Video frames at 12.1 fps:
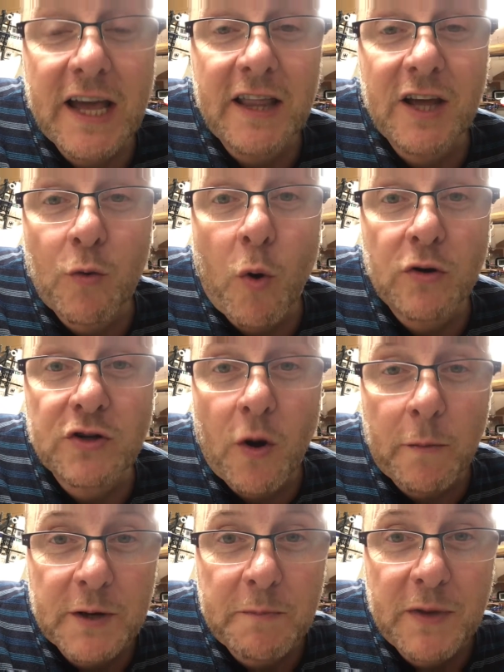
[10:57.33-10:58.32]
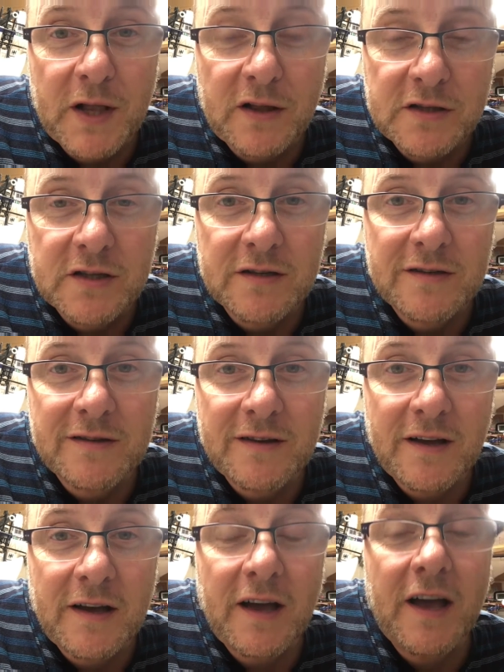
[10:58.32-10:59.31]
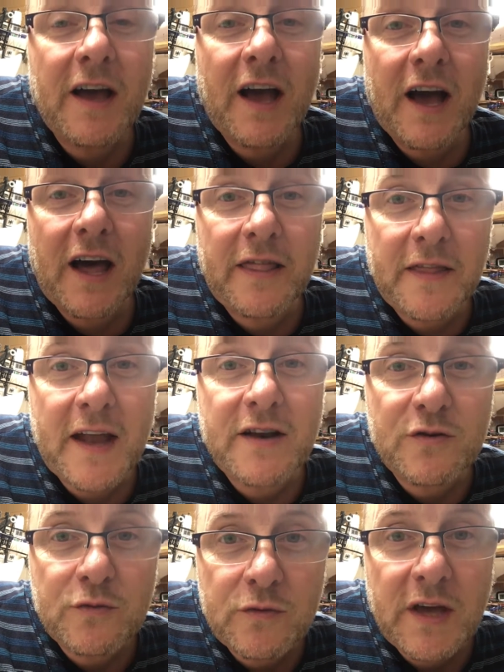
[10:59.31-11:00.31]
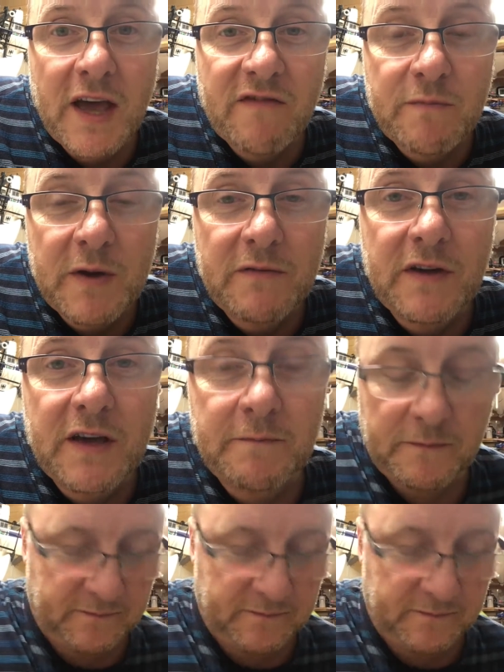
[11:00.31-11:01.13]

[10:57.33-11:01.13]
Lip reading: Get the quadcopter built and then do the FPV.